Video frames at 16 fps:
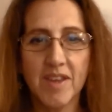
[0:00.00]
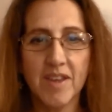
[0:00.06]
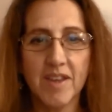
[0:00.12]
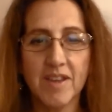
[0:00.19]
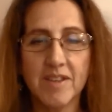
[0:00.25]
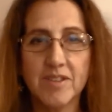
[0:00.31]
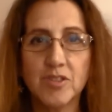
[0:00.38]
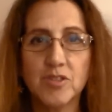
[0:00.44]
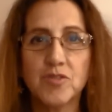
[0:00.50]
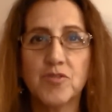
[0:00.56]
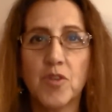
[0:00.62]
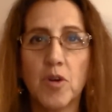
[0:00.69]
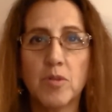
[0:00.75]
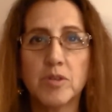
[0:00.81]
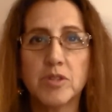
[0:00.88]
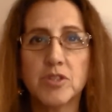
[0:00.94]
And look
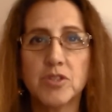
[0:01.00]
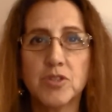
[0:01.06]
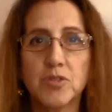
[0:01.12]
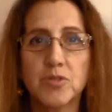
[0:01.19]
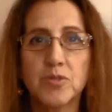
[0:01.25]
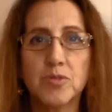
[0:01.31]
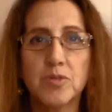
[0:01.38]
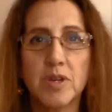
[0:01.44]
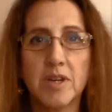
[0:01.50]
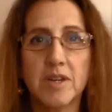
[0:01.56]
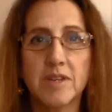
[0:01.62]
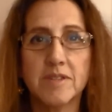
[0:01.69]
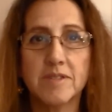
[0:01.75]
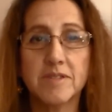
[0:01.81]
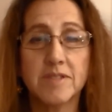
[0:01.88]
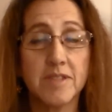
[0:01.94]
forward to,
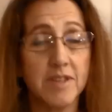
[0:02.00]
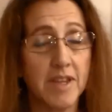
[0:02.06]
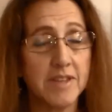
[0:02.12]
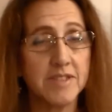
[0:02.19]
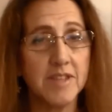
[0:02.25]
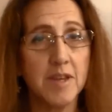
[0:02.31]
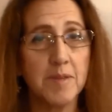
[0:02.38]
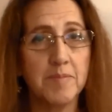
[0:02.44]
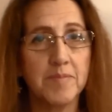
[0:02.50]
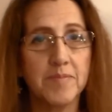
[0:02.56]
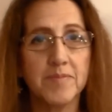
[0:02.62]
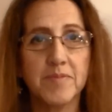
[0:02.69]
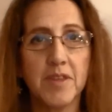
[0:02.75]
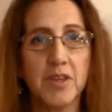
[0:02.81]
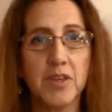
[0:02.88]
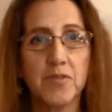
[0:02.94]
uh, to next time.
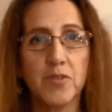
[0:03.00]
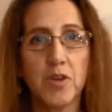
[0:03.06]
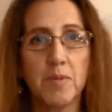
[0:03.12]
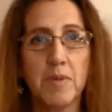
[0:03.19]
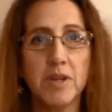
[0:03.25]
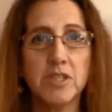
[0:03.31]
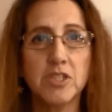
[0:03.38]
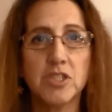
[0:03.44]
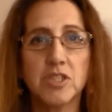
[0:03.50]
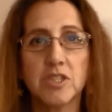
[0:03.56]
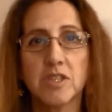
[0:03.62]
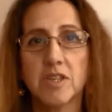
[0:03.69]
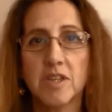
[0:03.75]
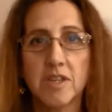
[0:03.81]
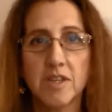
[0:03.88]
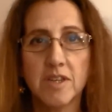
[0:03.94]
Thank you very much.
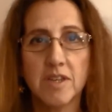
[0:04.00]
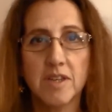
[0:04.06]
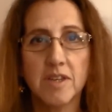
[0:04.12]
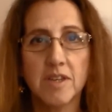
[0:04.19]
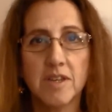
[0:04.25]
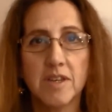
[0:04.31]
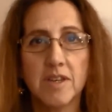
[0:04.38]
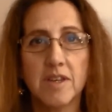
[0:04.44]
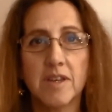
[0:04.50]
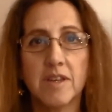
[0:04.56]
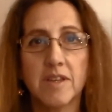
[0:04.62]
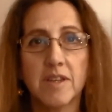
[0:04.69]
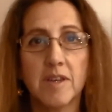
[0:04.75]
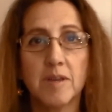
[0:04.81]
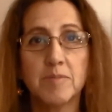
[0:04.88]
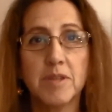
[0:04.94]

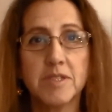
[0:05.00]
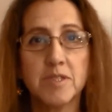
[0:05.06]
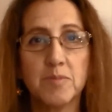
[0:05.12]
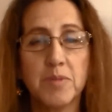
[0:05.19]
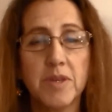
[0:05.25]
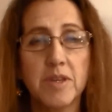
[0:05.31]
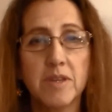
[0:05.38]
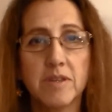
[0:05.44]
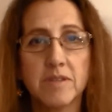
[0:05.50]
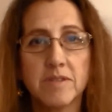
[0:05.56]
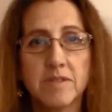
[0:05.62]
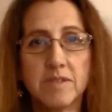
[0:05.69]
And uh, blessed be.